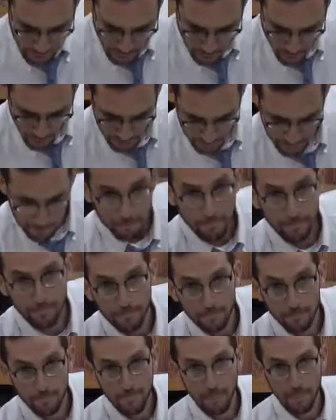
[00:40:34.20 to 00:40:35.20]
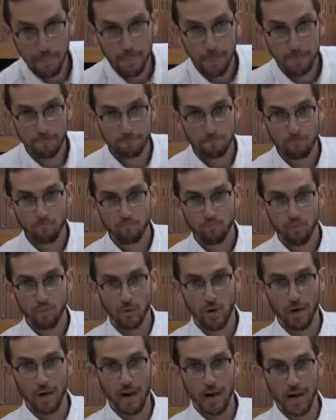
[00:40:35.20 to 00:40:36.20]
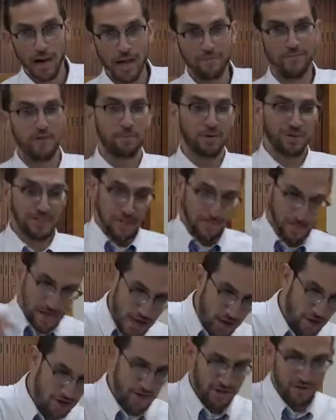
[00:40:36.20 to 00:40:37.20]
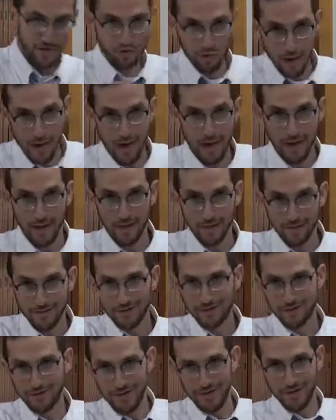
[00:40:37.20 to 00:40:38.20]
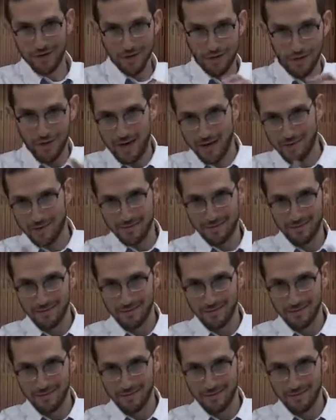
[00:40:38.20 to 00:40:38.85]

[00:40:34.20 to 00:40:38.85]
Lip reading: Good. What? If you put something else on the tray, then you create.